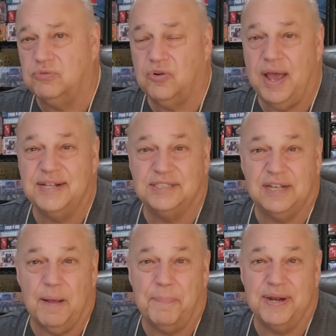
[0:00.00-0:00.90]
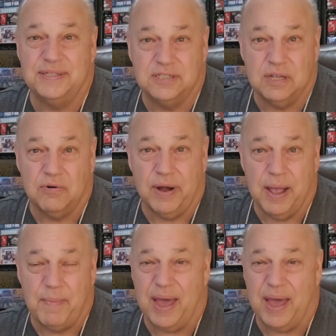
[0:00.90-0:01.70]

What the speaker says: I'm trying to set up an Instagram.